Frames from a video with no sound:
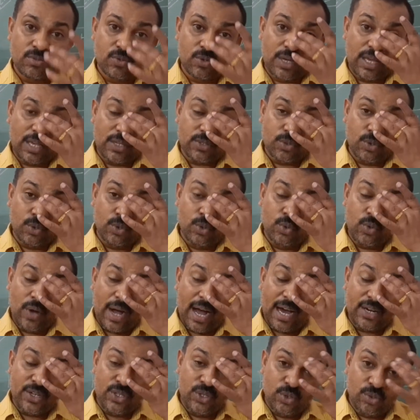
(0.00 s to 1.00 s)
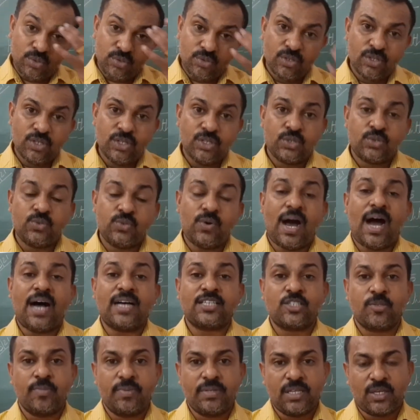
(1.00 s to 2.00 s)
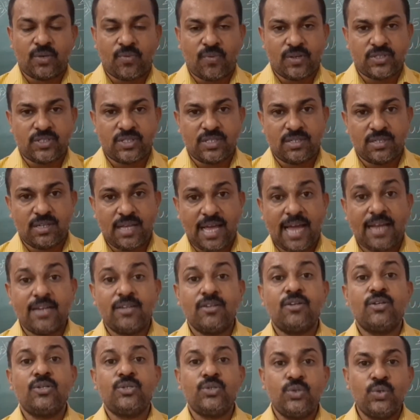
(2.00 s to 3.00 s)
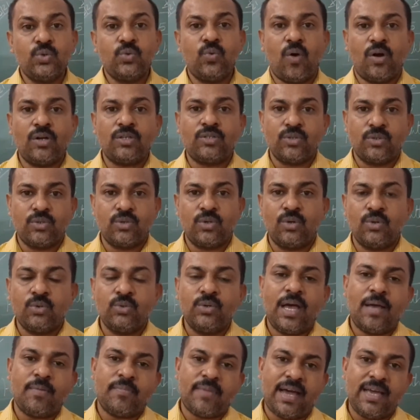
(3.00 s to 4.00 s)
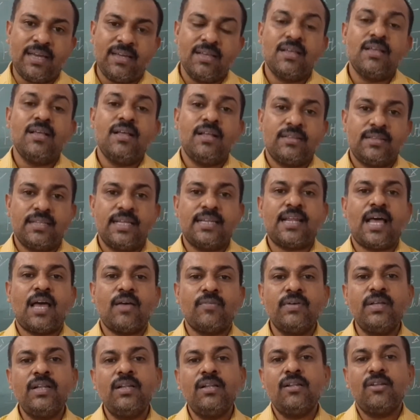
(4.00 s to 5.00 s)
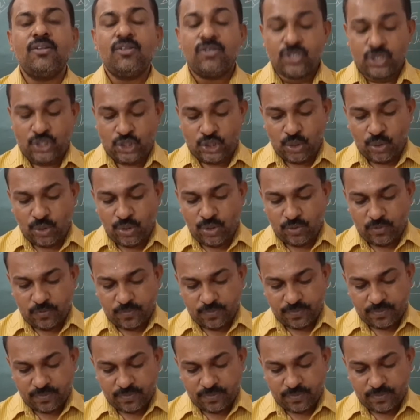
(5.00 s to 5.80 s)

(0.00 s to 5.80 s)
Okay, so who are you to ask me the question? And you want to know who am I? Then I will show you."